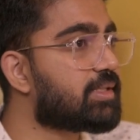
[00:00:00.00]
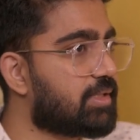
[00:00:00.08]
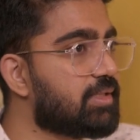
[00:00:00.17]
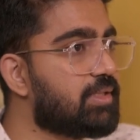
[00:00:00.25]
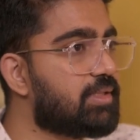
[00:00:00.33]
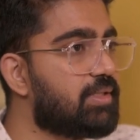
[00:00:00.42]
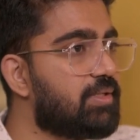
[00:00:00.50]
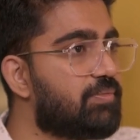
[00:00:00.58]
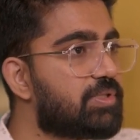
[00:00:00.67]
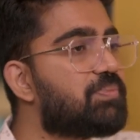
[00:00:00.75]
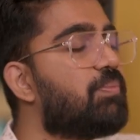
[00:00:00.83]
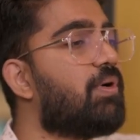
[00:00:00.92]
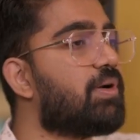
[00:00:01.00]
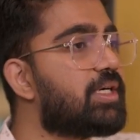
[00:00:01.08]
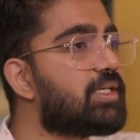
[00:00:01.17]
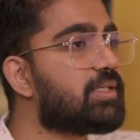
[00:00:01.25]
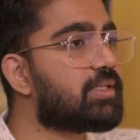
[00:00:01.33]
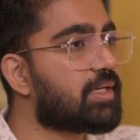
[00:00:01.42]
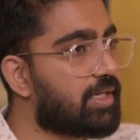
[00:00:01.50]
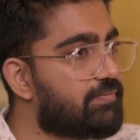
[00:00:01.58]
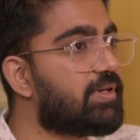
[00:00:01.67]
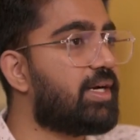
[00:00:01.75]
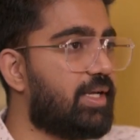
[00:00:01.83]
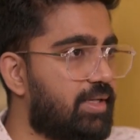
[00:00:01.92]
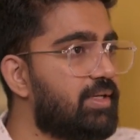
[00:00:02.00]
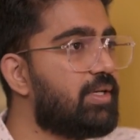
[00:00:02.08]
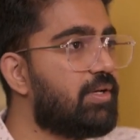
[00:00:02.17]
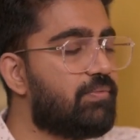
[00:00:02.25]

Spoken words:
the truck which monitor every day.